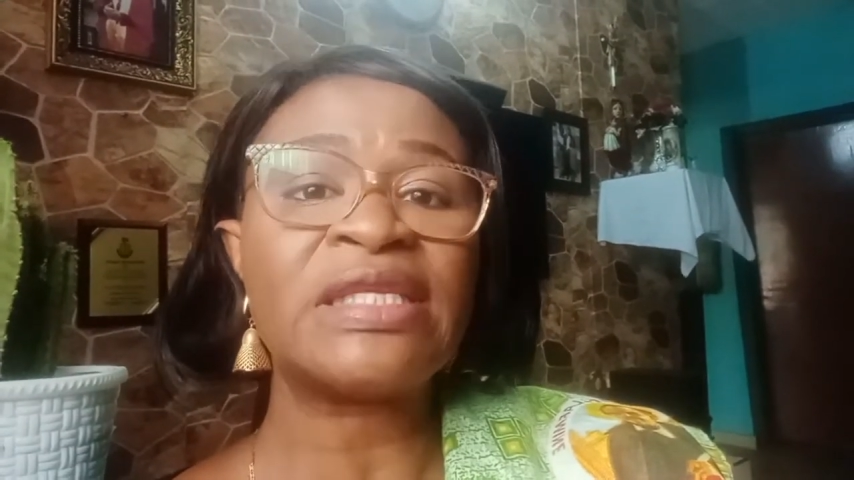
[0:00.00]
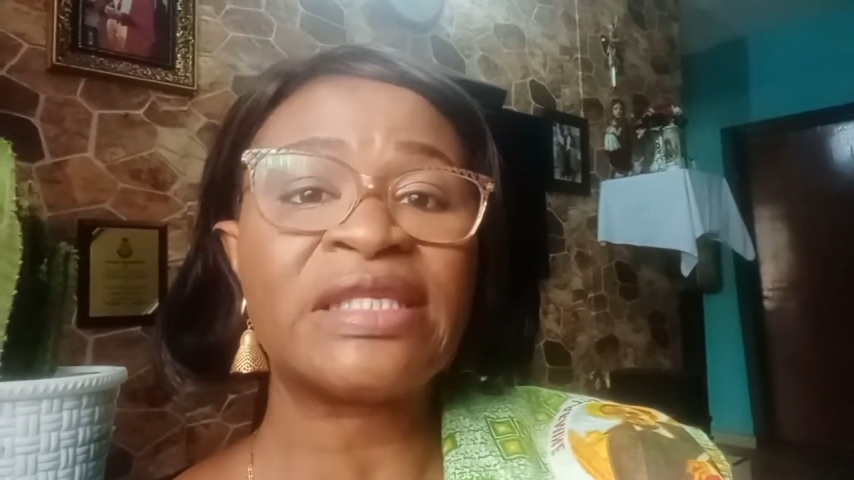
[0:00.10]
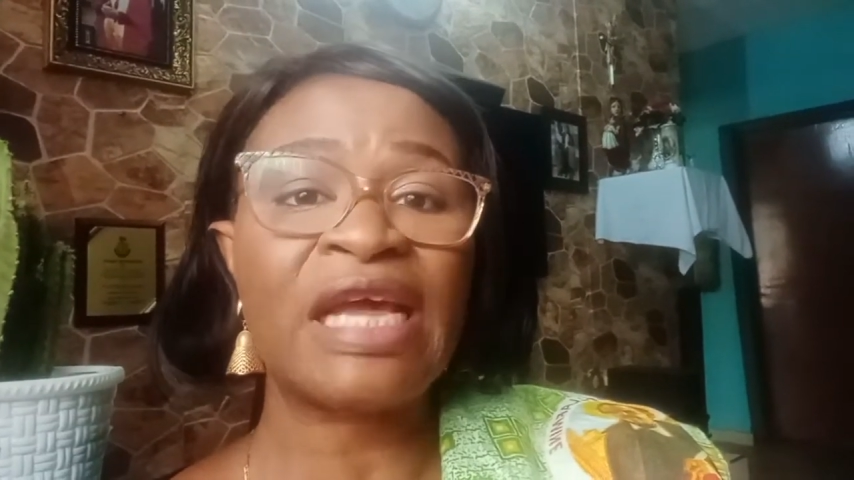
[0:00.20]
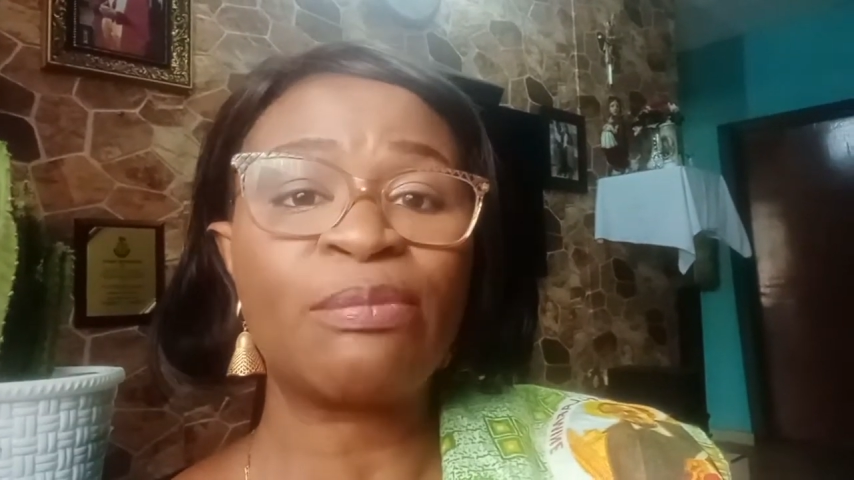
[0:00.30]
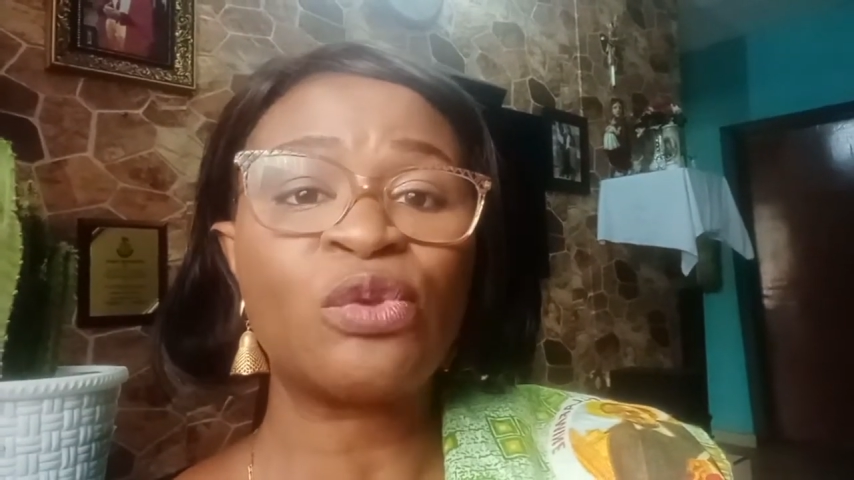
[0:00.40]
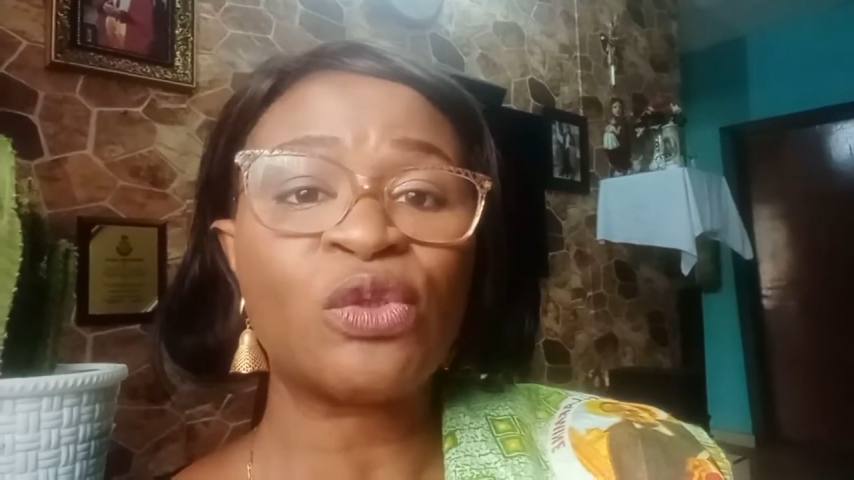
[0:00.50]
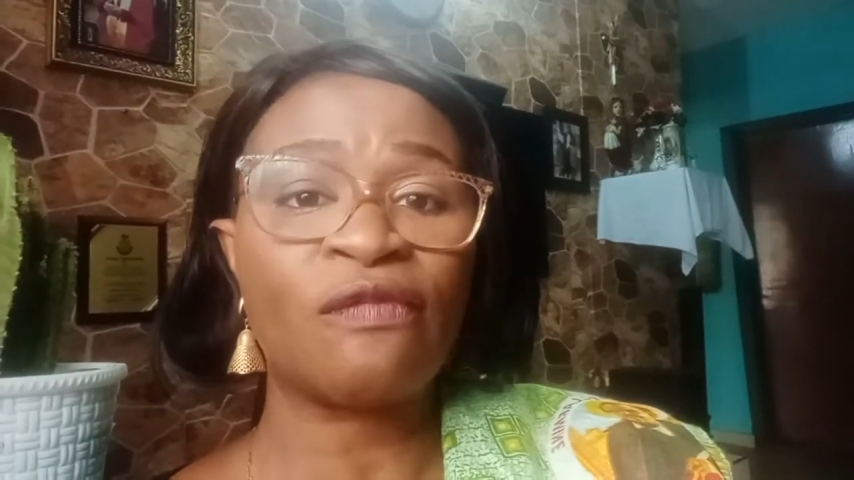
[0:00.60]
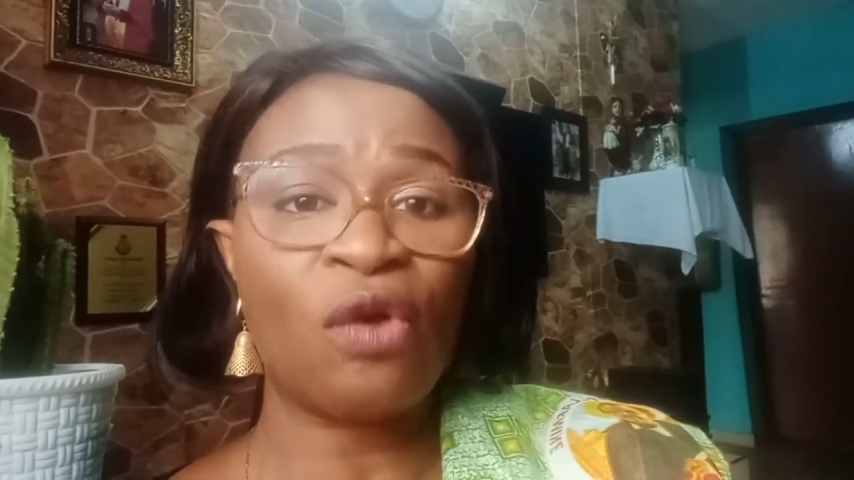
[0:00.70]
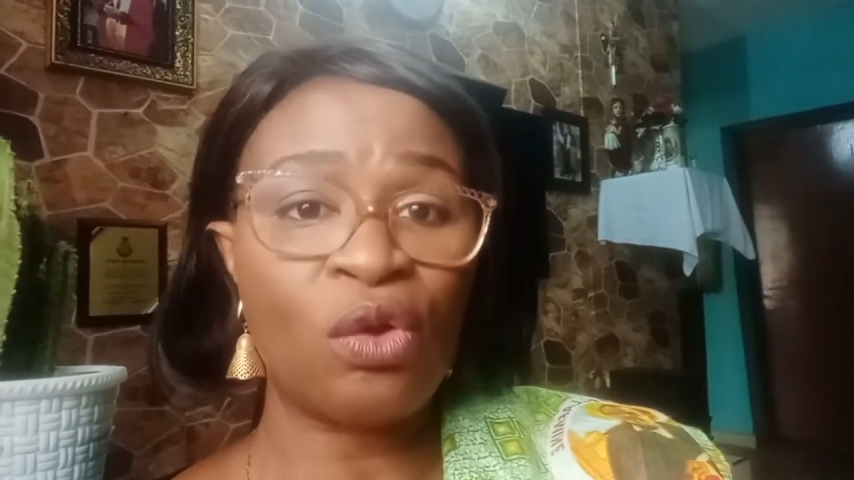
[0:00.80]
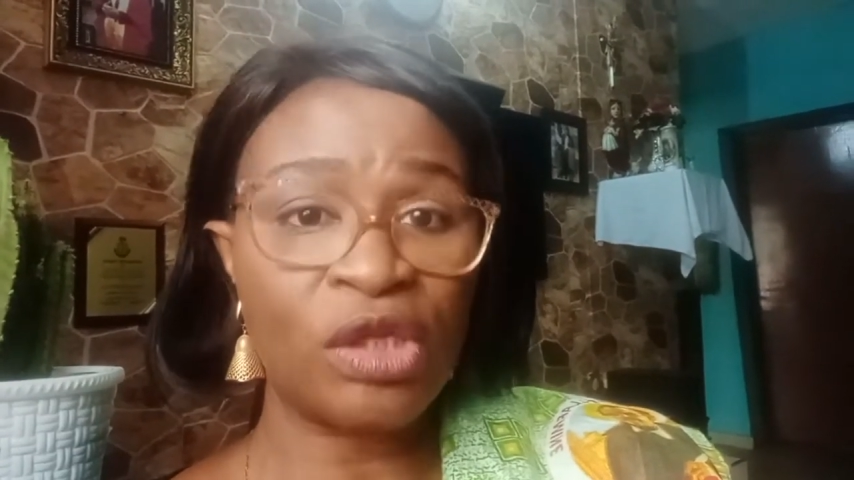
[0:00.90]
disciples
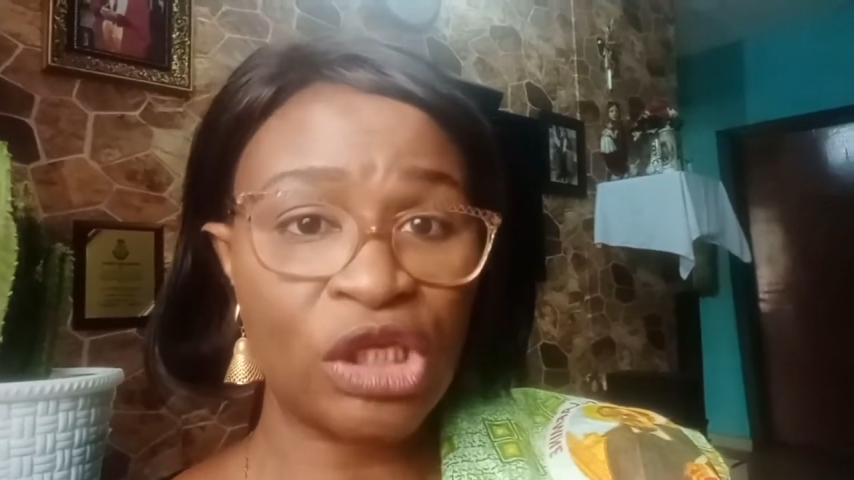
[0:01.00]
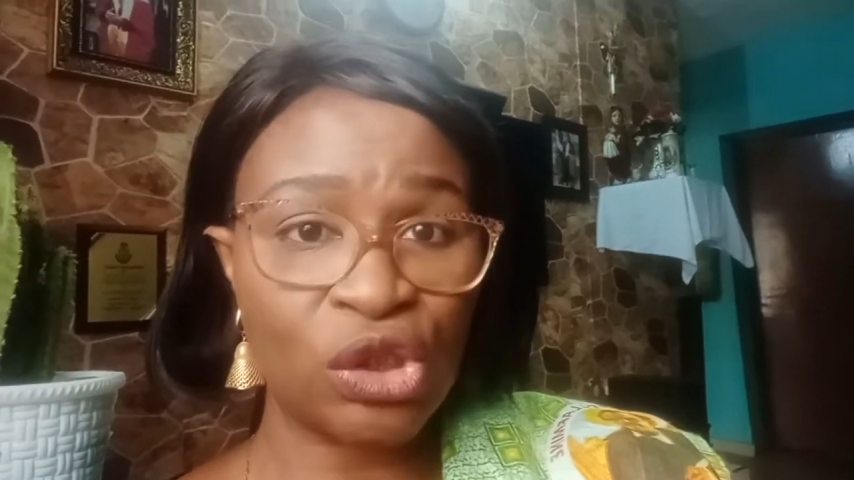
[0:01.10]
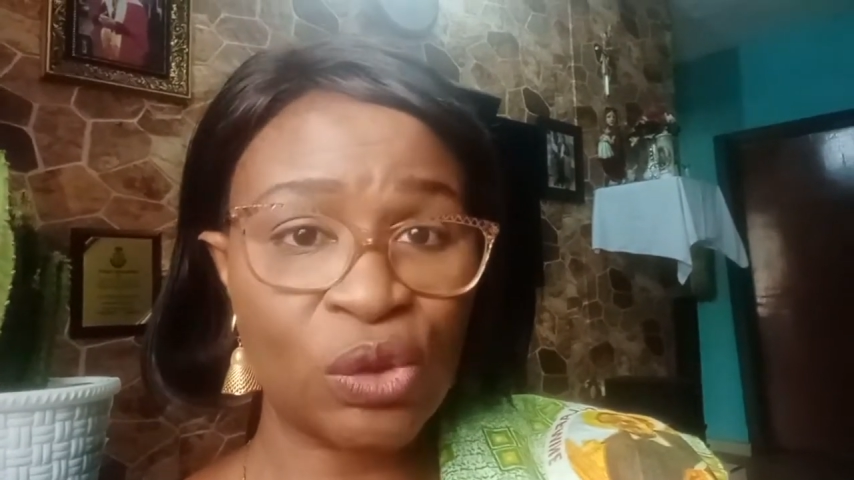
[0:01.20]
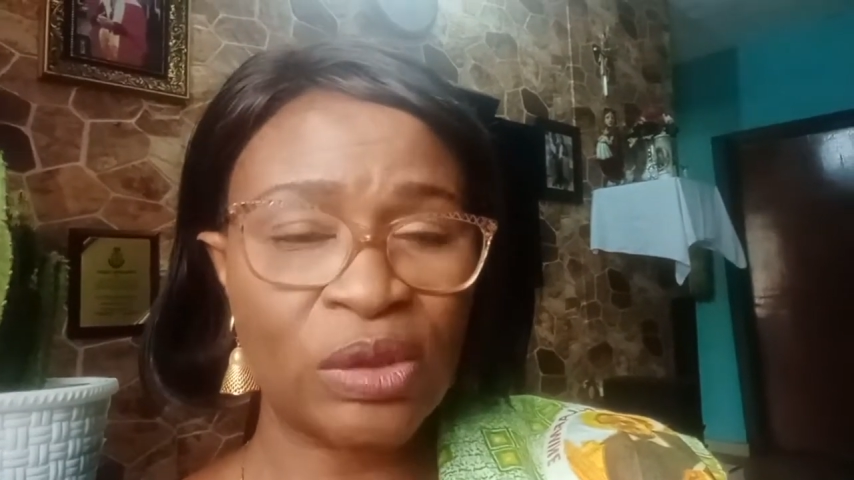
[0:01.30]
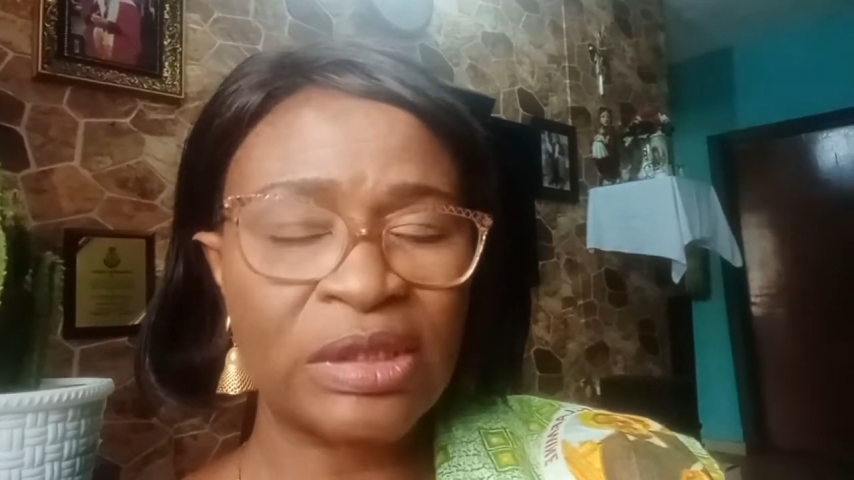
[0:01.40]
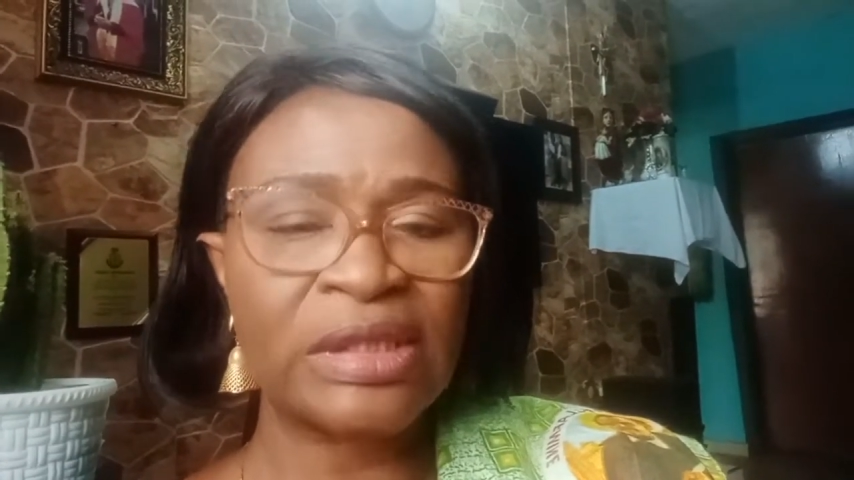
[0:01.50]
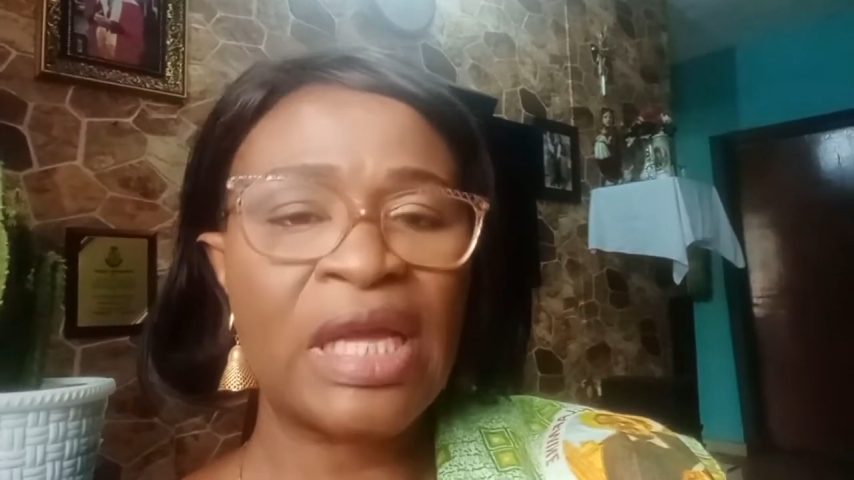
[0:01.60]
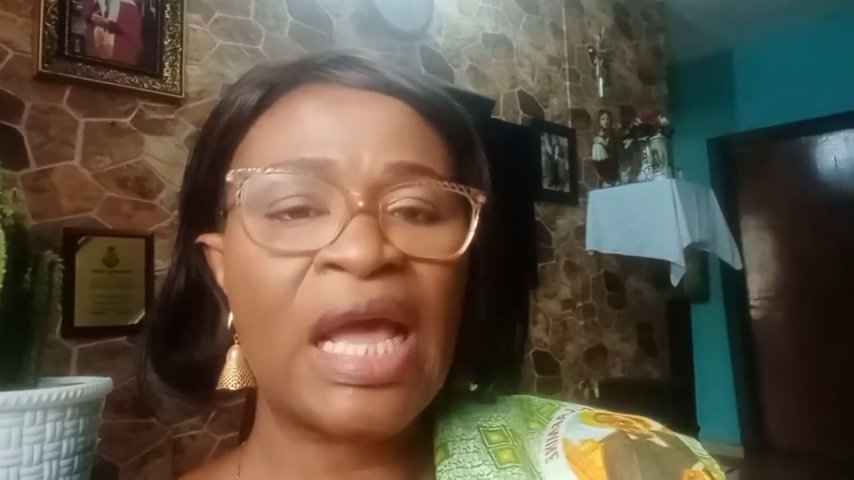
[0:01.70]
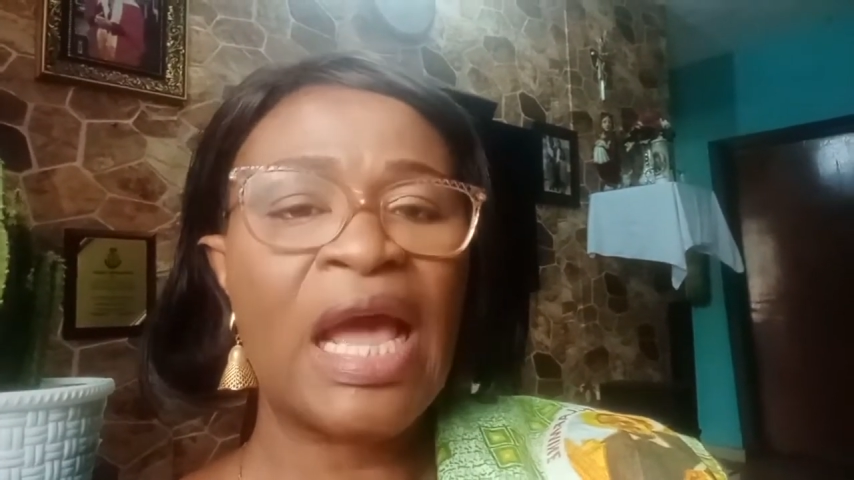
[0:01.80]
of all nations